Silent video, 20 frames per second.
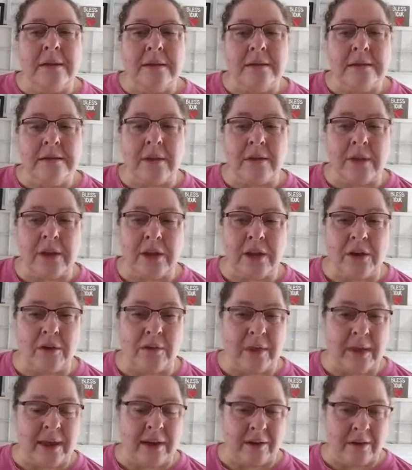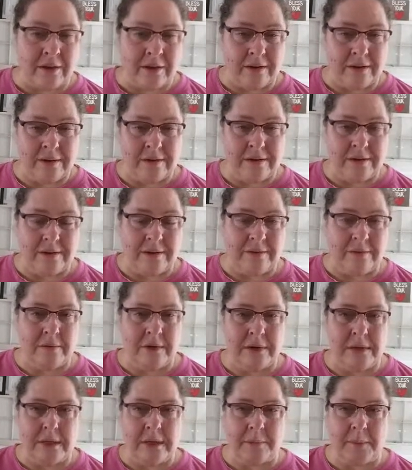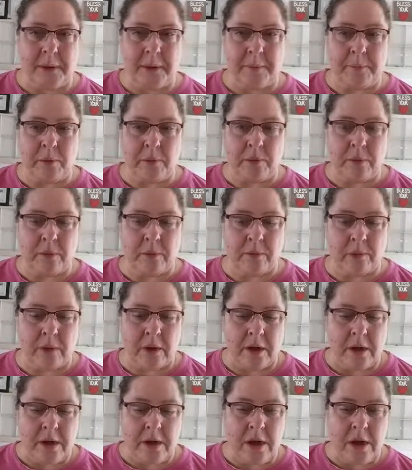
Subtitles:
so that you're there when the people who